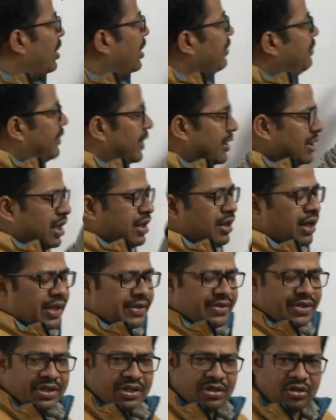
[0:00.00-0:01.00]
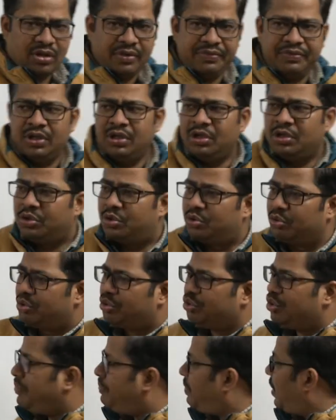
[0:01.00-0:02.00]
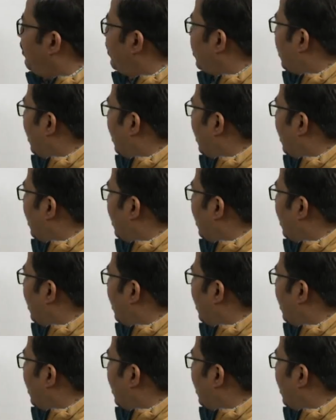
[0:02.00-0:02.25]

a further relaxation of 2 to the power